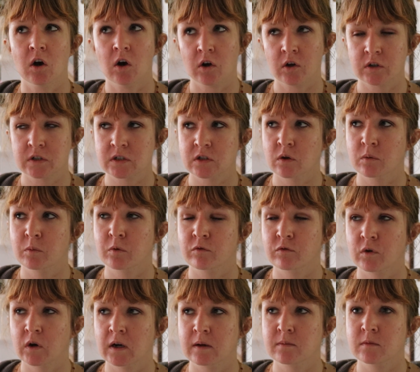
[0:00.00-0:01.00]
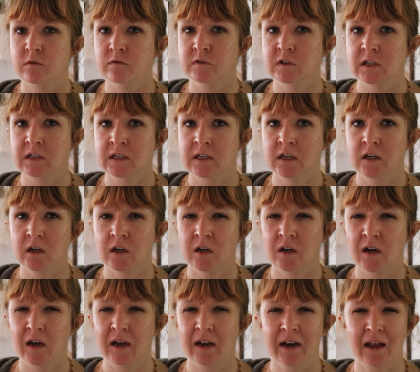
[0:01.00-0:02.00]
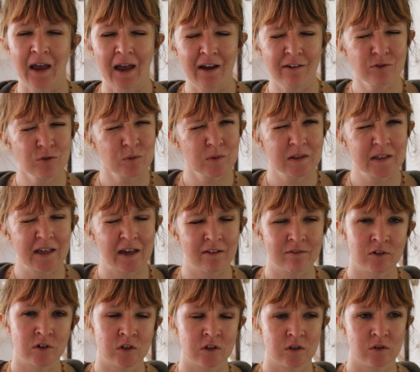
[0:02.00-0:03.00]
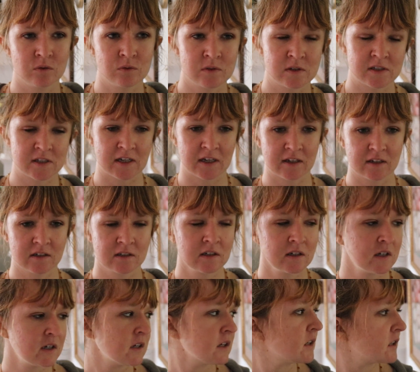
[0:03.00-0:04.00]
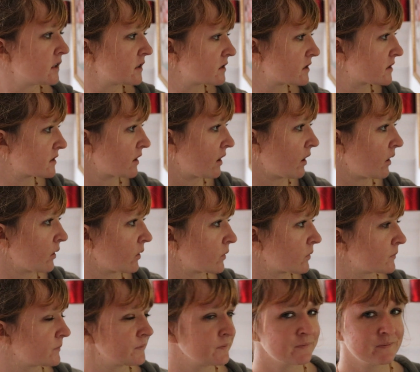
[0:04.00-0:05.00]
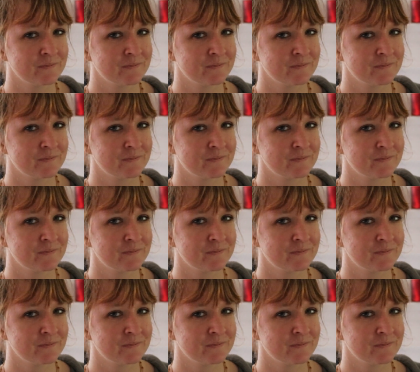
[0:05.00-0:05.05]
also before I moved in here, and I haven't really ever used it. So